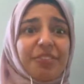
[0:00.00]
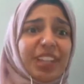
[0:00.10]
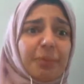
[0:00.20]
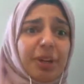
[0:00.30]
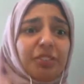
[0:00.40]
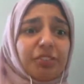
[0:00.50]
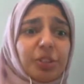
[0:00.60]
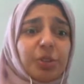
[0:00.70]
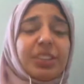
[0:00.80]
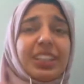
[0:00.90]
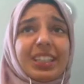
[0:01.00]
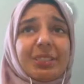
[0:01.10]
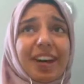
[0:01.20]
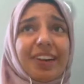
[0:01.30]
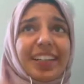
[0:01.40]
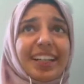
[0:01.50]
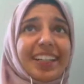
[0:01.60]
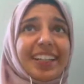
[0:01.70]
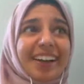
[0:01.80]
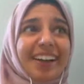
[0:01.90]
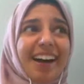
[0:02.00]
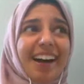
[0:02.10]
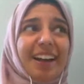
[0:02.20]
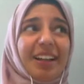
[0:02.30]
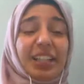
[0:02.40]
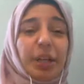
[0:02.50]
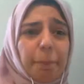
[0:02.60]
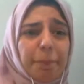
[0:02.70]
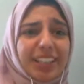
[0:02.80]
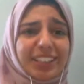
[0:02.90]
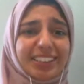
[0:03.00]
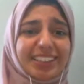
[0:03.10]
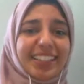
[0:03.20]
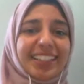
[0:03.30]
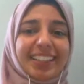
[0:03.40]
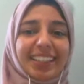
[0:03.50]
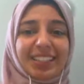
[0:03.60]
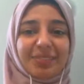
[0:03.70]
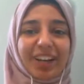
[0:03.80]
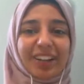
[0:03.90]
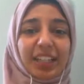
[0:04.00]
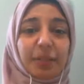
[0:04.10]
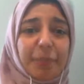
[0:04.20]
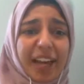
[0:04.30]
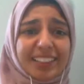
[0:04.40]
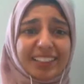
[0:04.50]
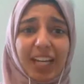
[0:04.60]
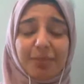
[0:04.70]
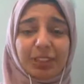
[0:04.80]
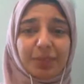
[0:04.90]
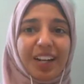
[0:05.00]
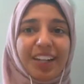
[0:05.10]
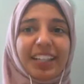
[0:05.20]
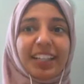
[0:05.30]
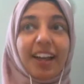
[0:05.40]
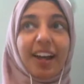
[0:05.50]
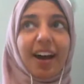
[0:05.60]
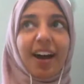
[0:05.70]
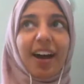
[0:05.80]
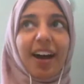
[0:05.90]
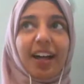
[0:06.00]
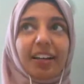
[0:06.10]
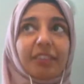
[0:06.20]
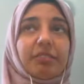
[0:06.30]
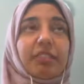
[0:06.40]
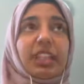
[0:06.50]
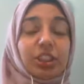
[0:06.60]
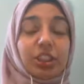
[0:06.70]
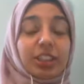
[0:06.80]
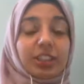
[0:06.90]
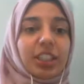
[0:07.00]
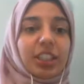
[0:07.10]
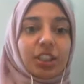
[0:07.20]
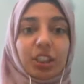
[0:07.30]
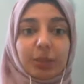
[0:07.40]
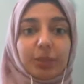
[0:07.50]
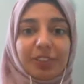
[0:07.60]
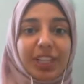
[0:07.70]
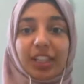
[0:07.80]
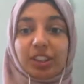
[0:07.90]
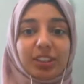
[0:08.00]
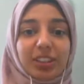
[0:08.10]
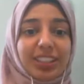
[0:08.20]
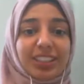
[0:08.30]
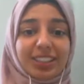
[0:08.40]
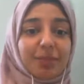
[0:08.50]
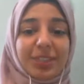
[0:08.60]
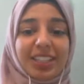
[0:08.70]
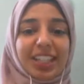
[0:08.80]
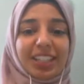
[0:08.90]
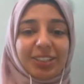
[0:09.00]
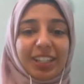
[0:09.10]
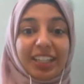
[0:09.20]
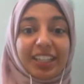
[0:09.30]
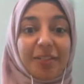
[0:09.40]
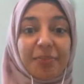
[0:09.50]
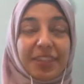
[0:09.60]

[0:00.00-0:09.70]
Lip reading: think about food, think about like your budgeting, think about like bedtime as well. Like it's just an adjustment reaction. It doesn't mean that you're like